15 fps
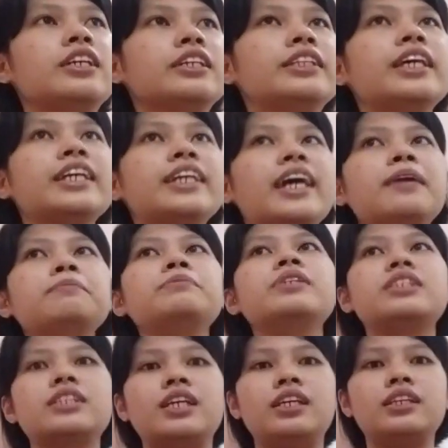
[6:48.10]
they can be
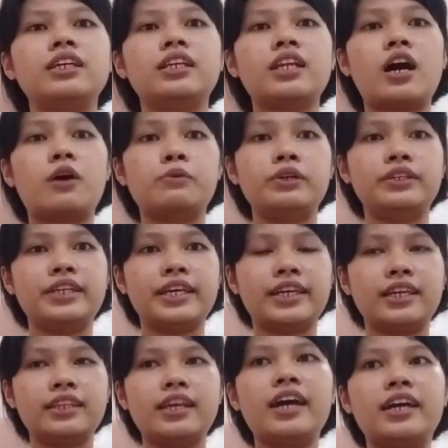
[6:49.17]
seen in our
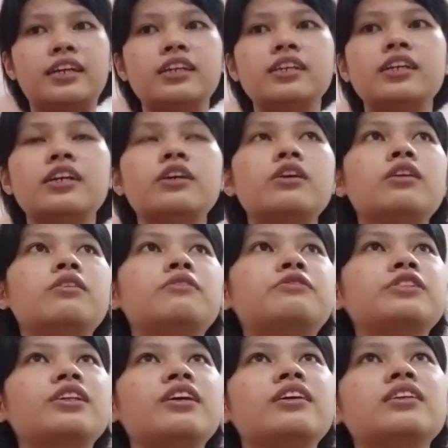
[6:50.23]
naked eye. For
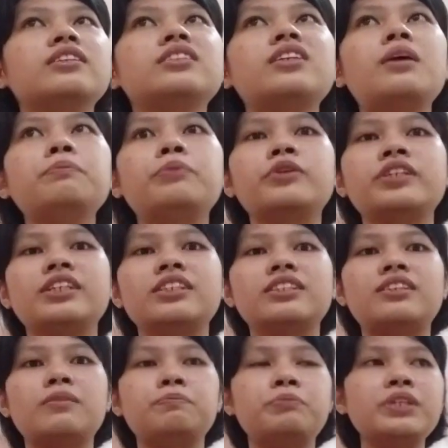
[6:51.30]
the example is
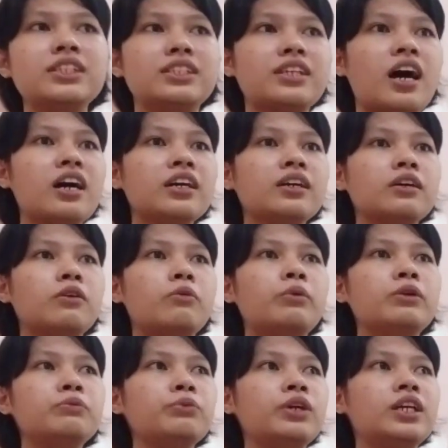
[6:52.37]
that pizza.
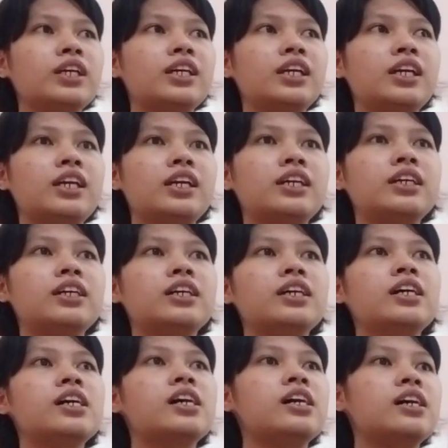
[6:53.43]
When we
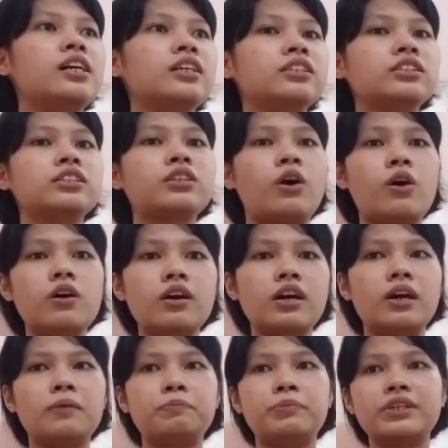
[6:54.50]
saw
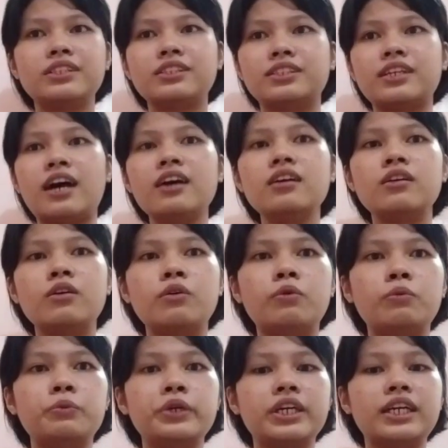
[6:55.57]
a pizza,
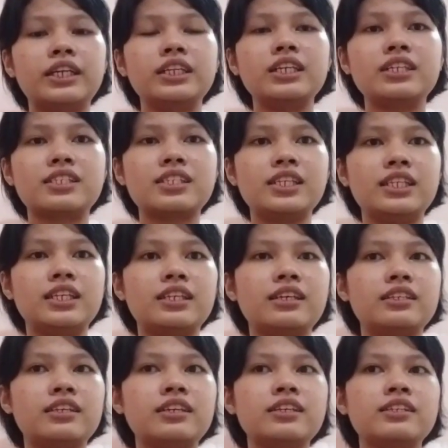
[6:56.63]
we can easily
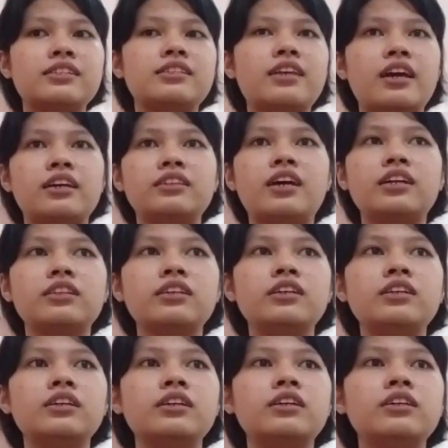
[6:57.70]
say that
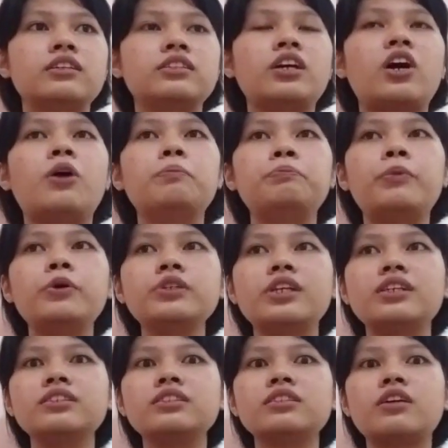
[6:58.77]
the
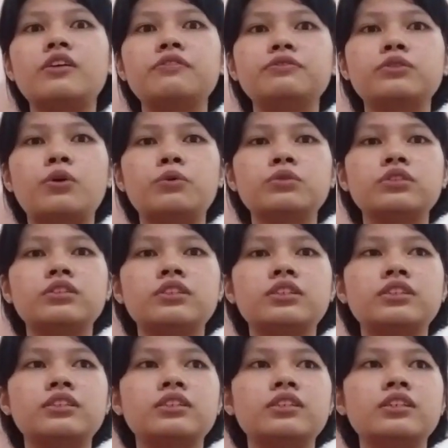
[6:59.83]
components of those